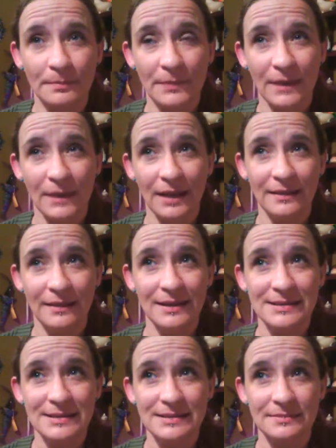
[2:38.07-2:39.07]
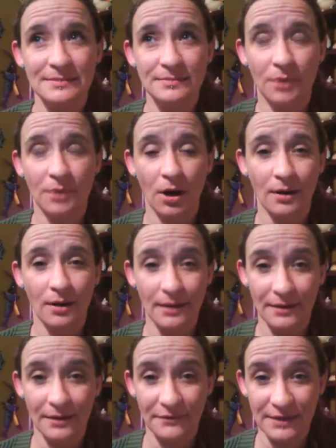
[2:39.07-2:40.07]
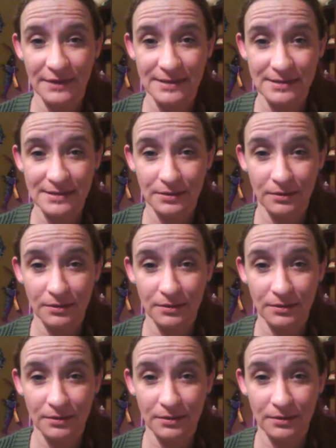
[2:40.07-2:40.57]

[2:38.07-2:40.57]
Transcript: in this part of this